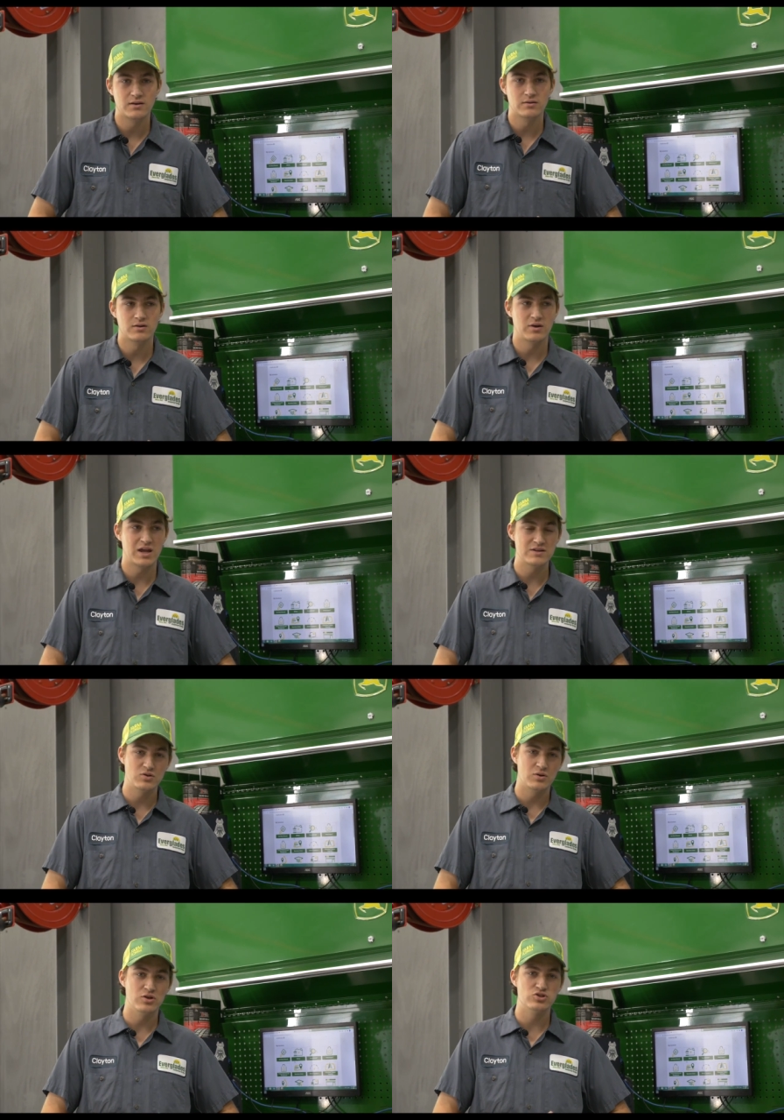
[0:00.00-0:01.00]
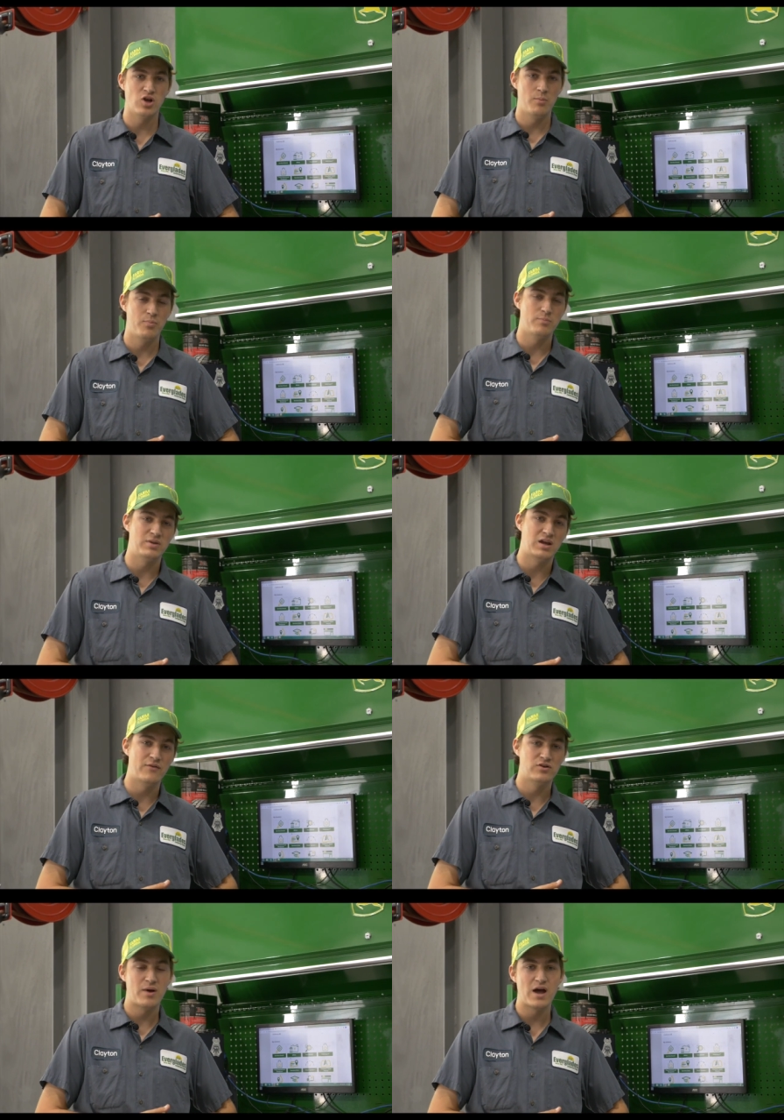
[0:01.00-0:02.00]
and you know, it gives you a good jump on being
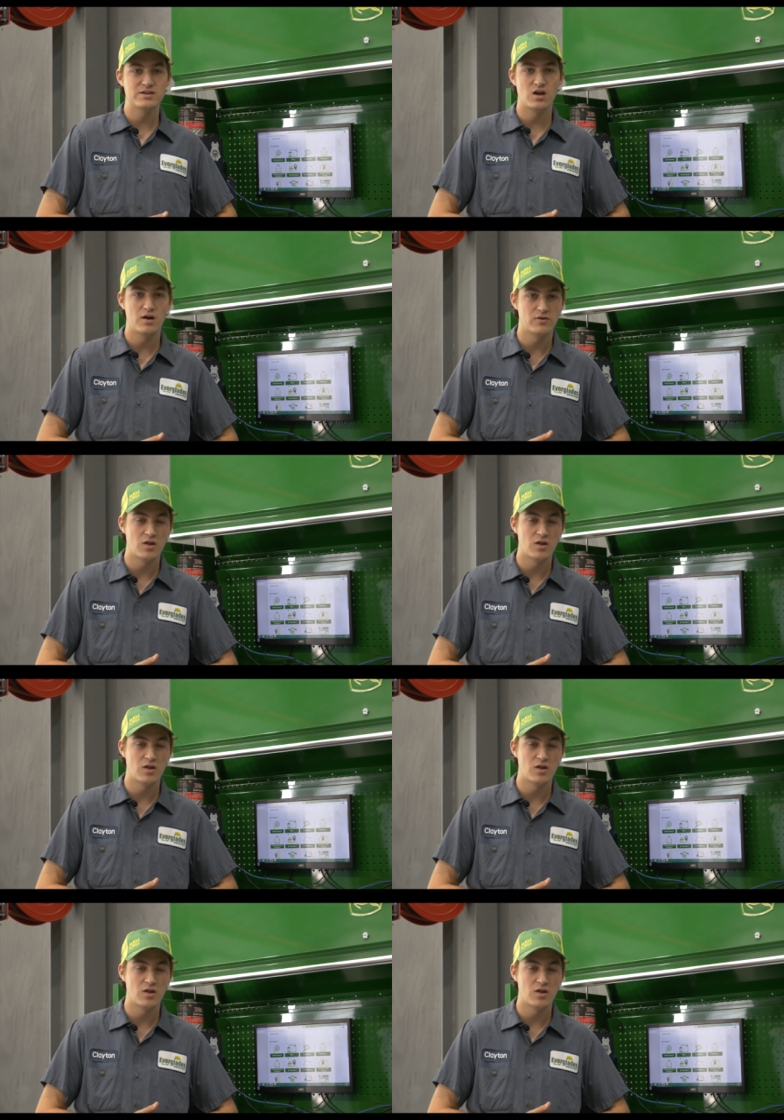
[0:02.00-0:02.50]
able to buy stuff.